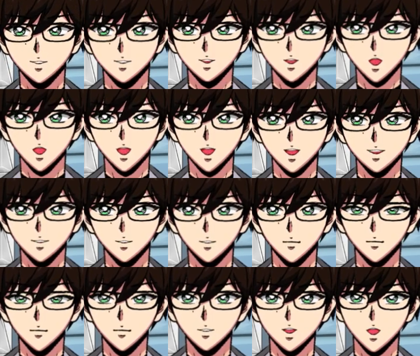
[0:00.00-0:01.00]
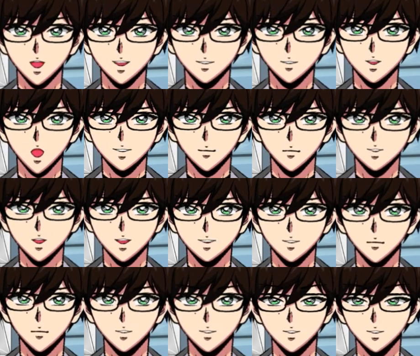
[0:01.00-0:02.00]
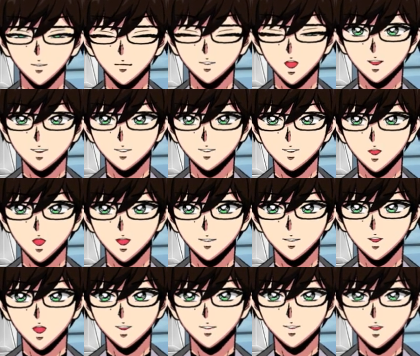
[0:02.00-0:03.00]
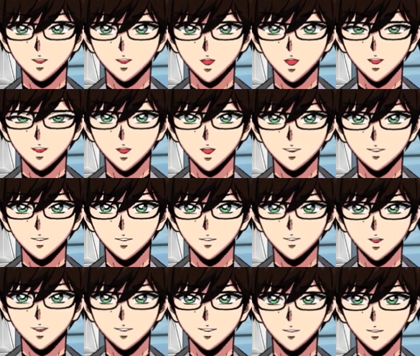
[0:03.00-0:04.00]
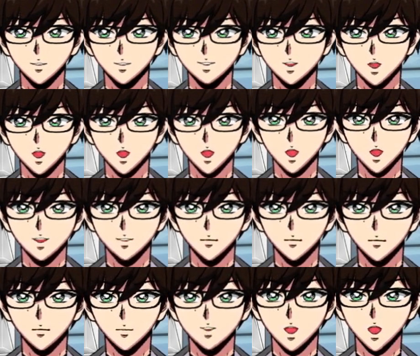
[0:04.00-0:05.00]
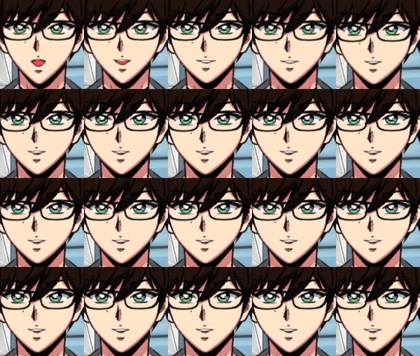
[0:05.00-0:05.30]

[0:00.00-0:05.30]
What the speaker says: And also, after you've used Baculus, if you have Curse Dragon on field, with the level 2